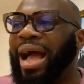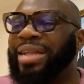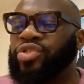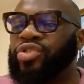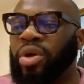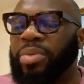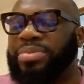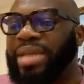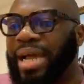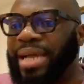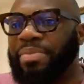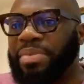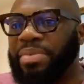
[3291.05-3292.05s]
And some
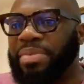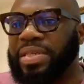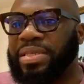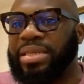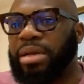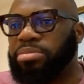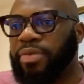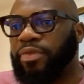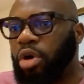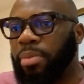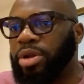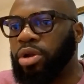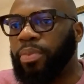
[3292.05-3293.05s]
dynamics in terms of
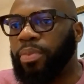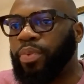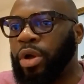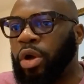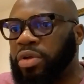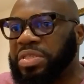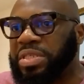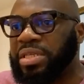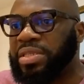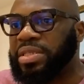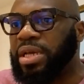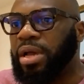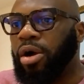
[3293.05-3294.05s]
coming up with
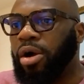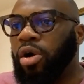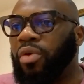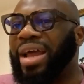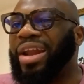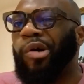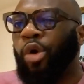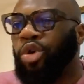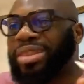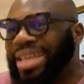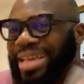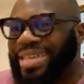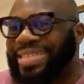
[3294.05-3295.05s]
content, all right?
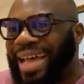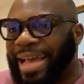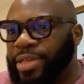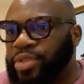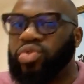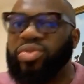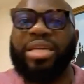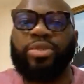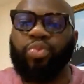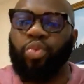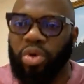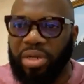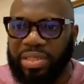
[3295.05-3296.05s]
Only a science
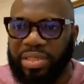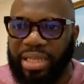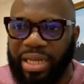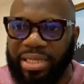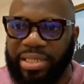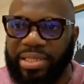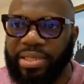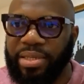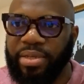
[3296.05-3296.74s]
student will understand it.